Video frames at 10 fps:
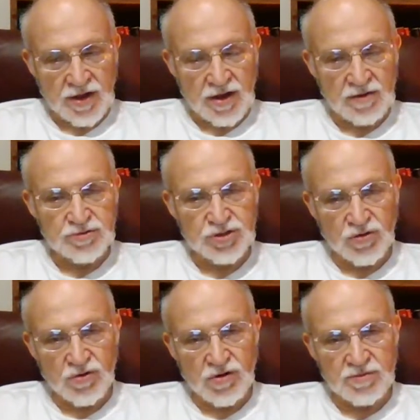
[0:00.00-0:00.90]

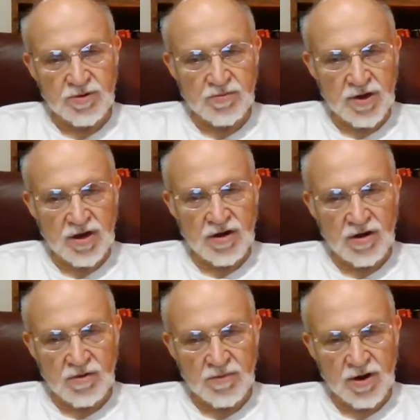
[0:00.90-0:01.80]
absorbed
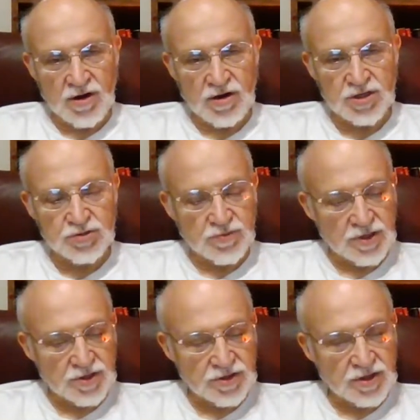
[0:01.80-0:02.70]
or merged
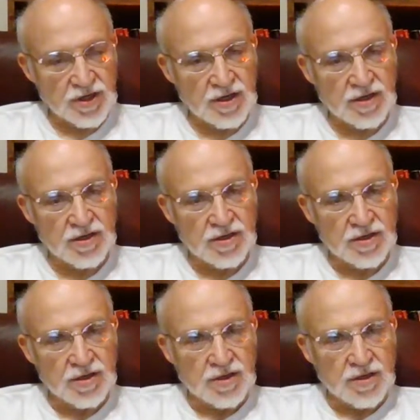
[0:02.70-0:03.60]
with
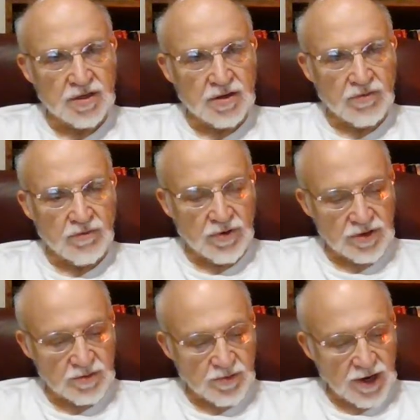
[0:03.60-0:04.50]
one of
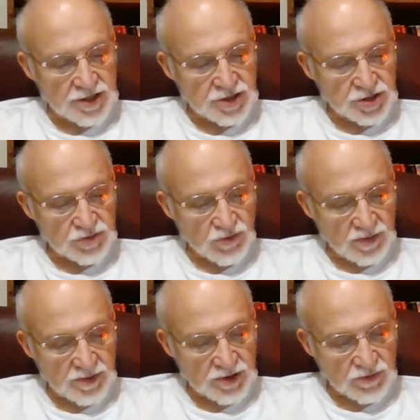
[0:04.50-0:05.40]
the branches of
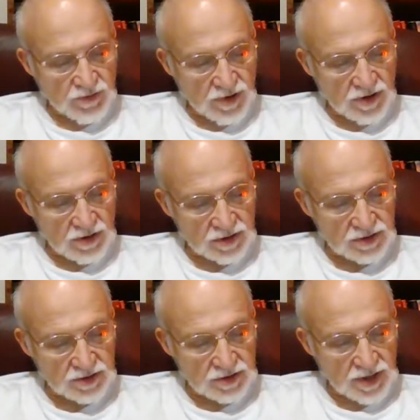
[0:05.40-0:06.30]
Women of the World.
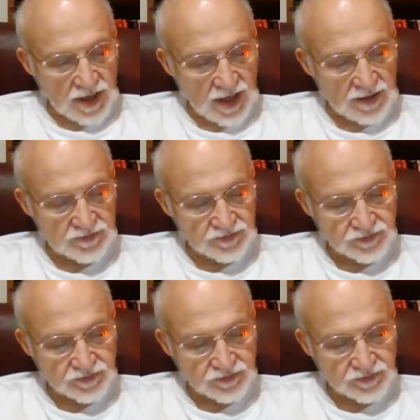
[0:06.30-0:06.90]
And